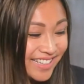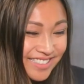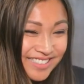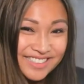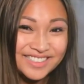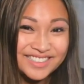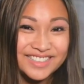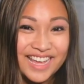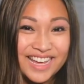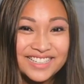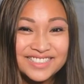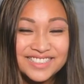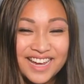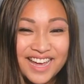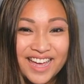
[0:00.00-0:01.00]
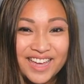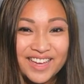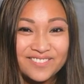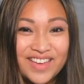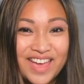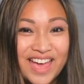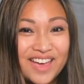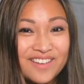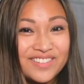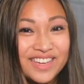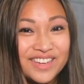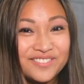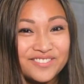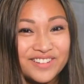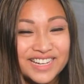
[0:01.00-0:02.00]
Until next time, have
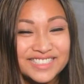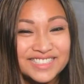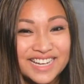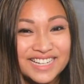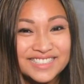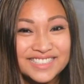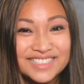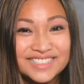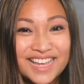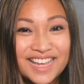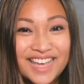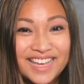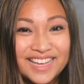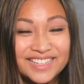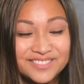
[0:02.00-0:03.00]
a fantastic day.